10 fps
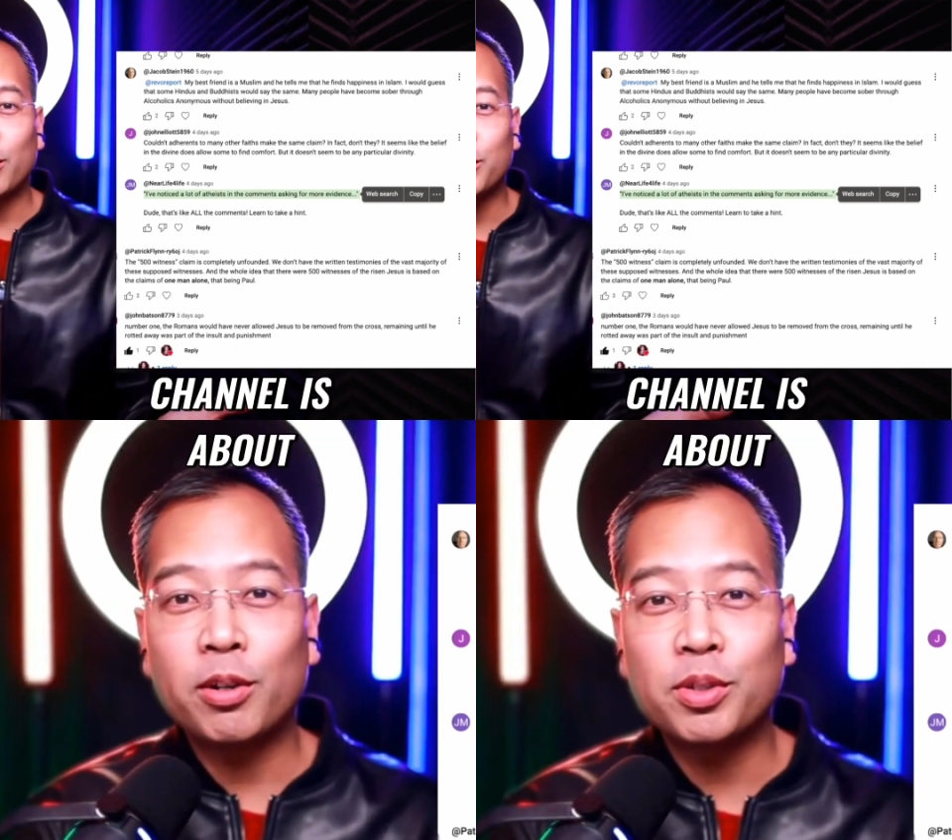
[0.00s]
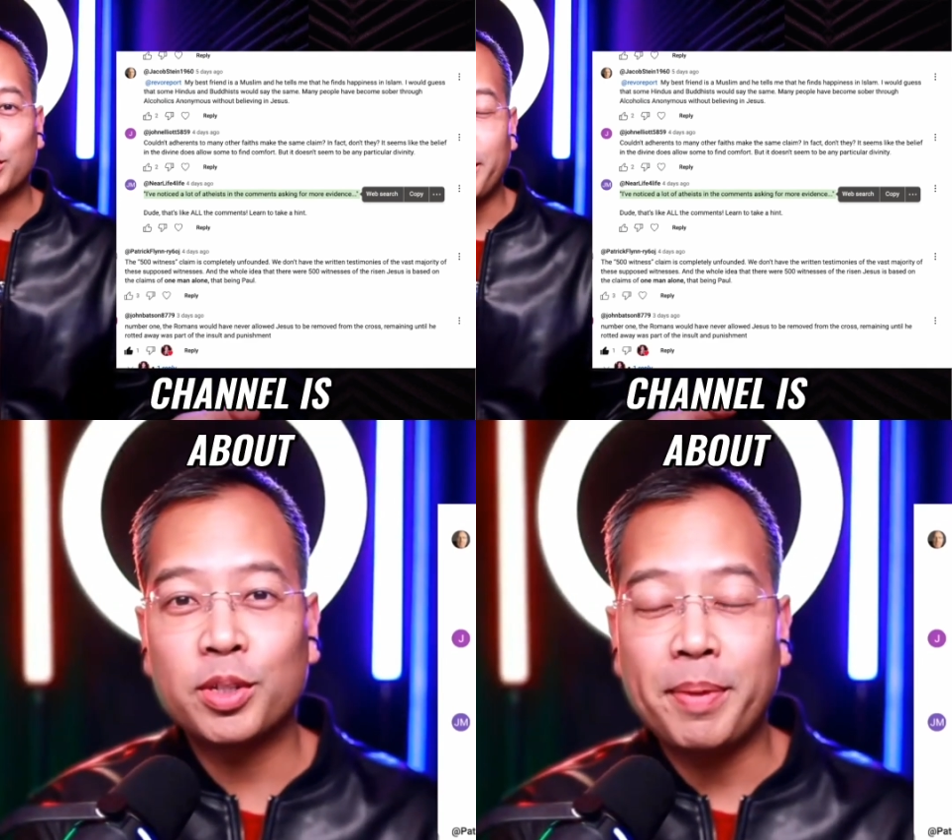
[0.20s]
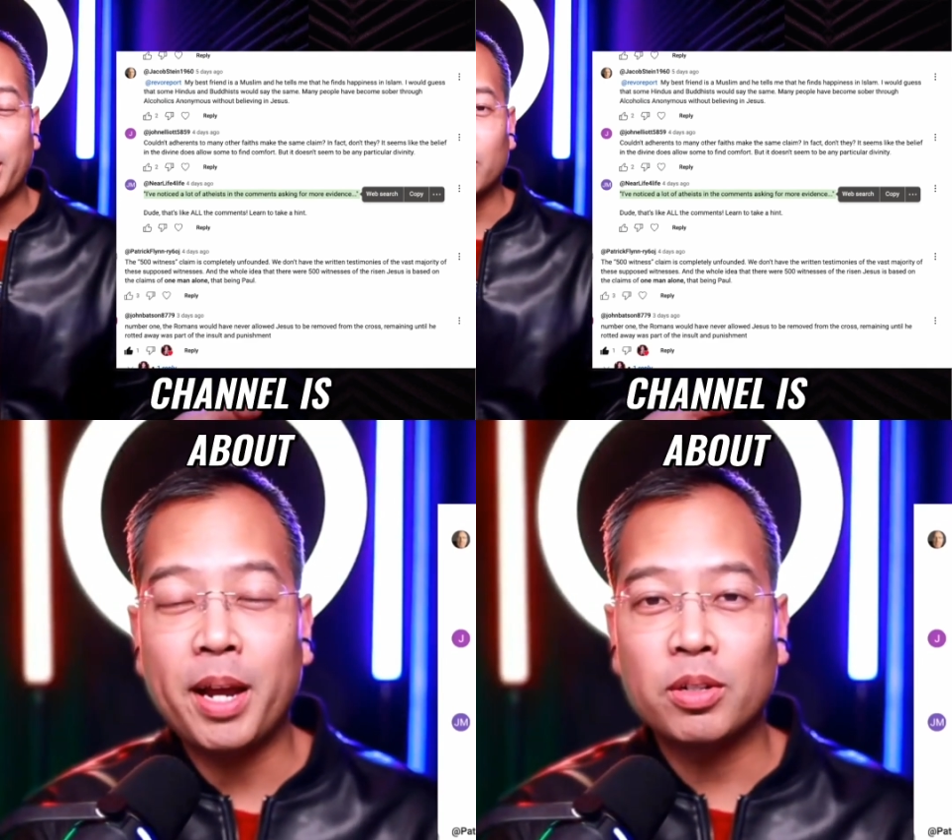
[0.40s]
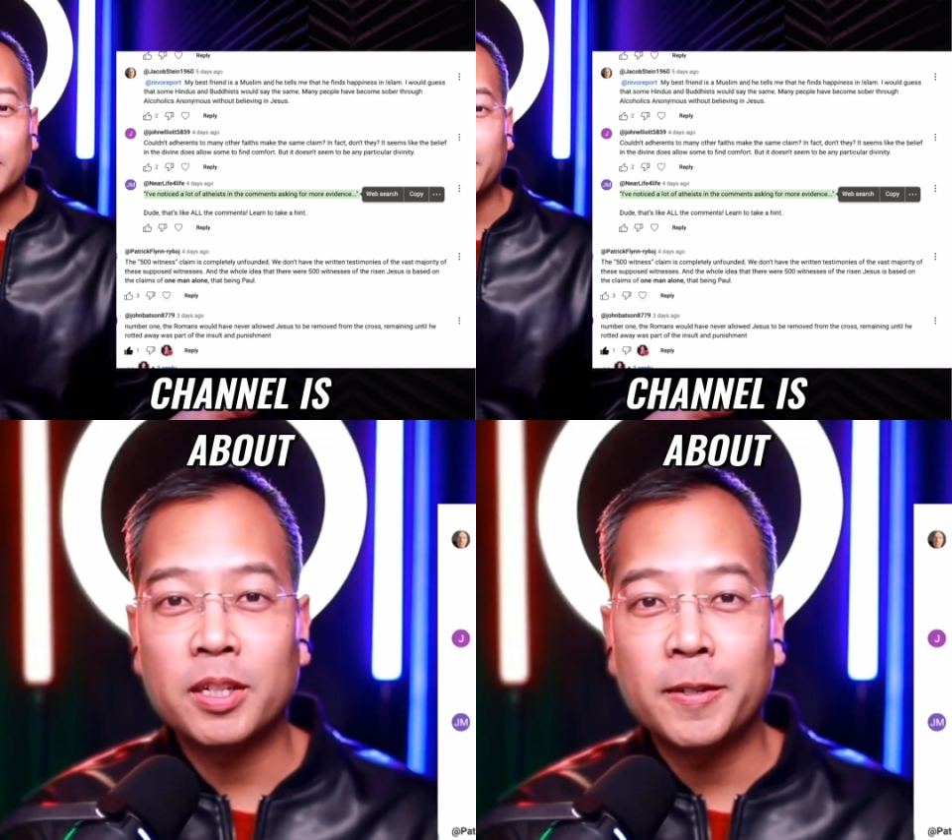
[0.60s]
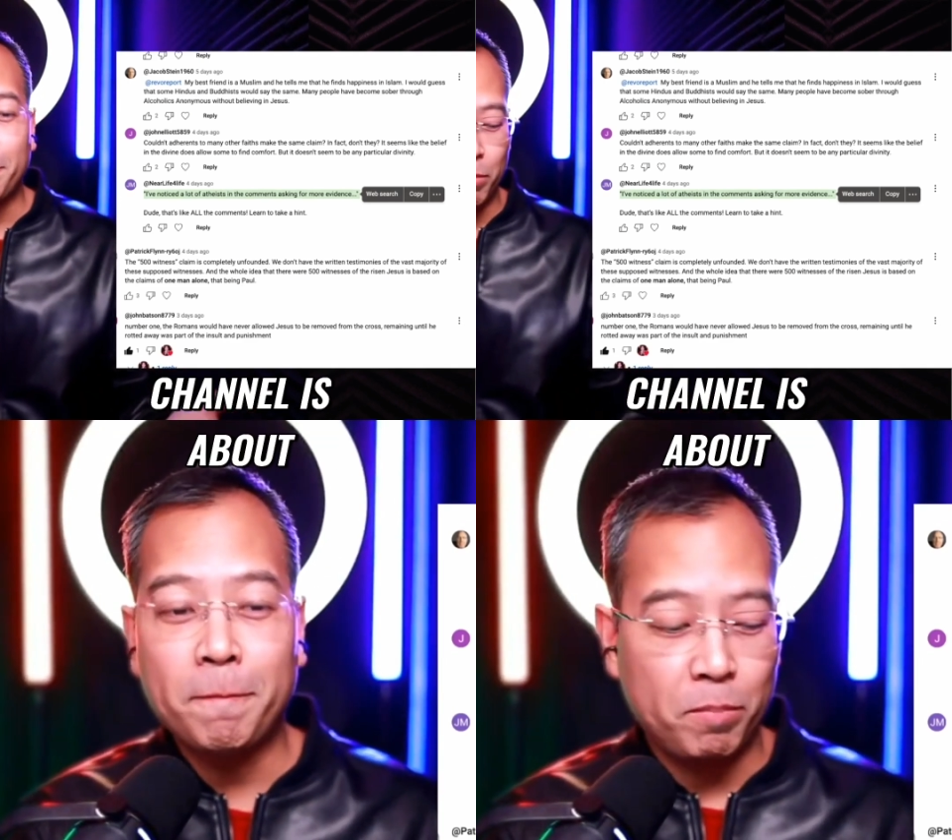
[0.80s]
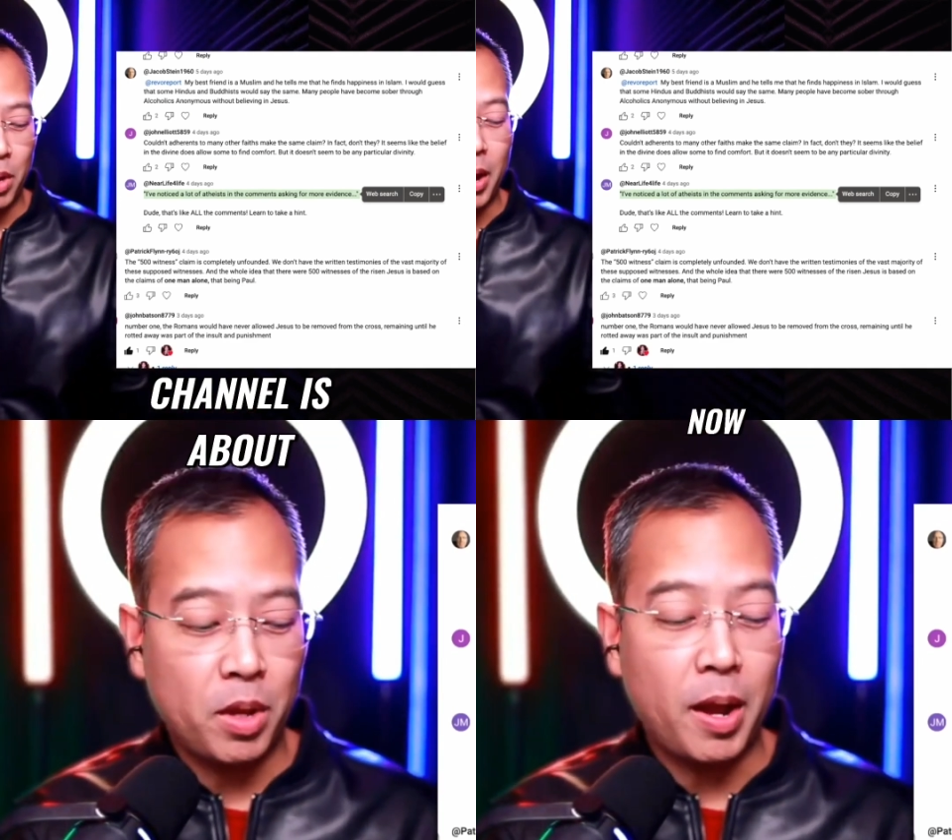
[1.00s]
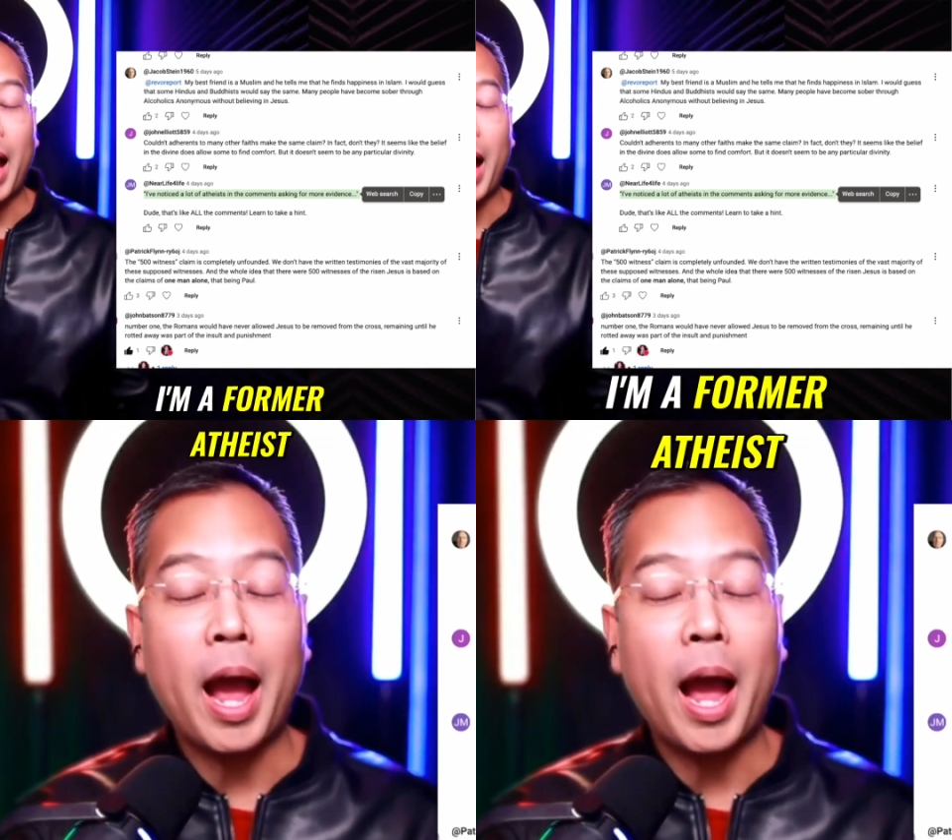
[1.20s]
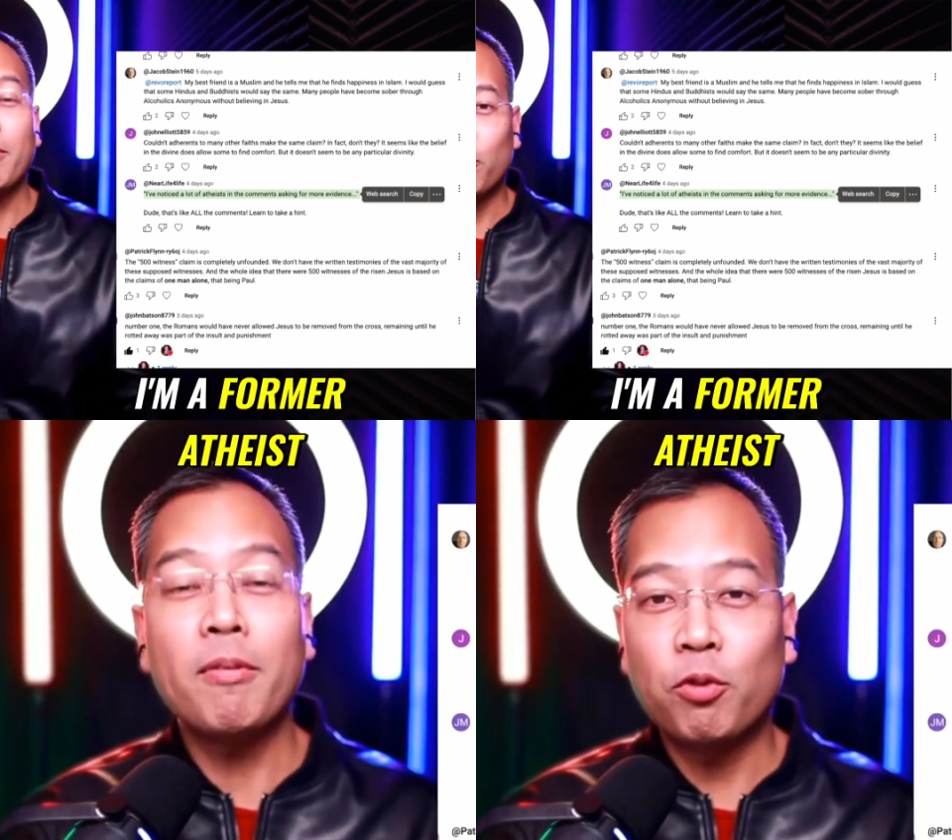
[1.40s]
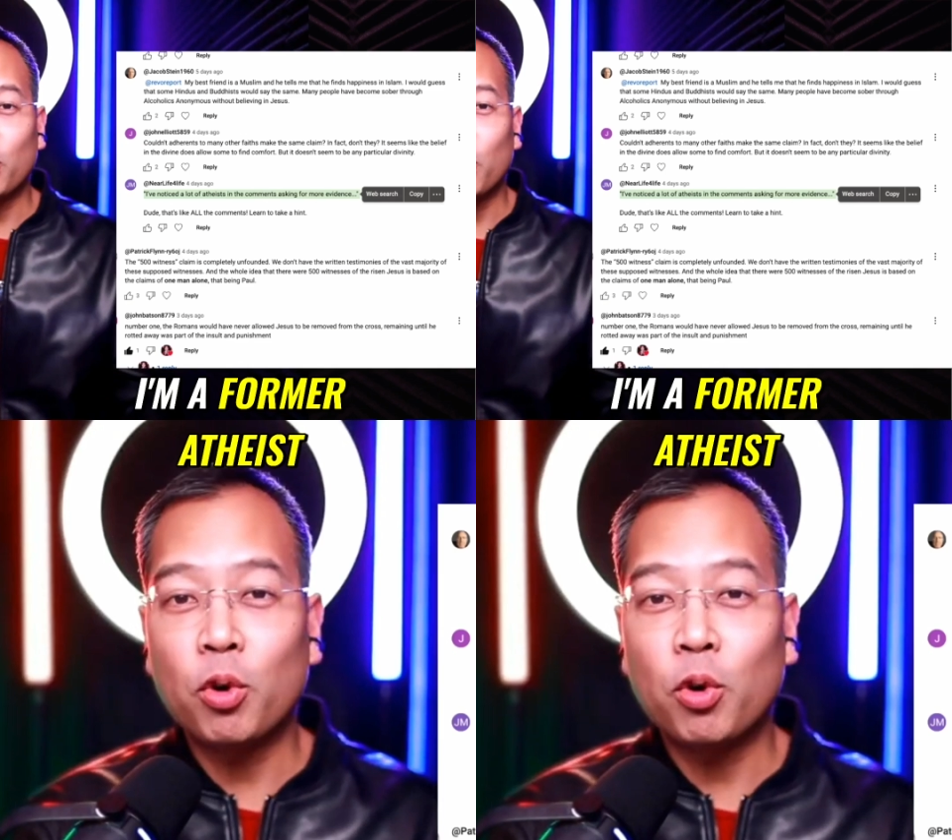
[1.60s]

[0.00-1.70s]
about. Now, I'm a former